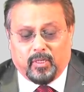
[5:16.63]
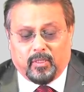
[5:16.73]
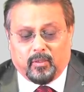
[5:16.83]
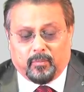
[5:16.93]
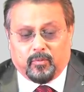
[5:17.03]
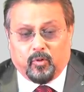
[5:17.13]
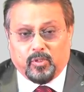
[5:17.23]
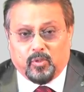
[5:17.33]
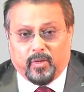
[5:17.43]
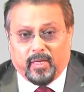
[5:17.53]
going
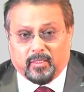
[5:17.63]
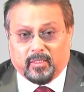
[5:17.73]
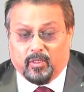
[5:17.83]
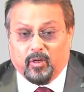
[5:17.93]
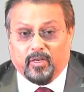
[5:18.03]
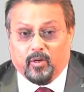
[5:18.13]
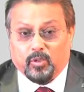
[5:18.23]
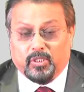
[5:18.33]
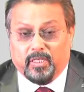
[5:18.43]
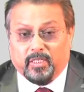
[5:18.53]
together, you are
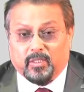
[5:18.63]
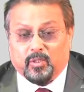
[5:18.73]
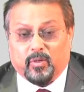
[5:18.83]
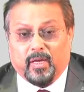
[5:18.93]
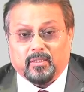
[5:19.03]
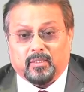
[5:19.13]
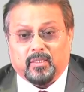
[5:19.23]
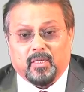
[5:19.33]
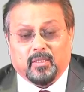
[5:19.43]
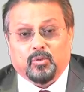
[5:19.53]
negotiating together
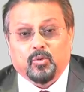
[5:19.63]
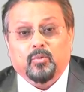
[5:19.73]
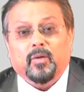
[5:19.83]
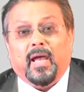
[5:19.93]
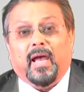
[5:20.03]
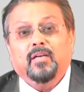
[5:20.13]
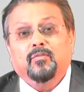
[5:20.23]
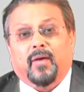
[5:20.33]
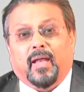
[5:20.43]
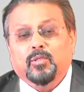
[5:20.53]
to add
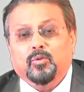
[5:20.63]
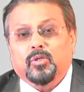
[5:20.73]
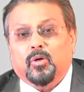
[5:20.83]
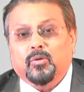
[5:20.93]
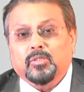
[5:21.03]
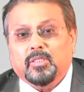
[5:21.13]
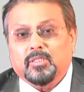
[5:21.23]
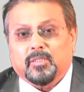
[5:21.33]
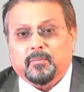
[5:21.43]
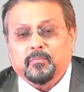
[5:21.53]
value to the whole
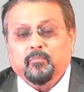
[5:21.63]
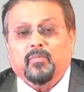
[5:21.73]
system.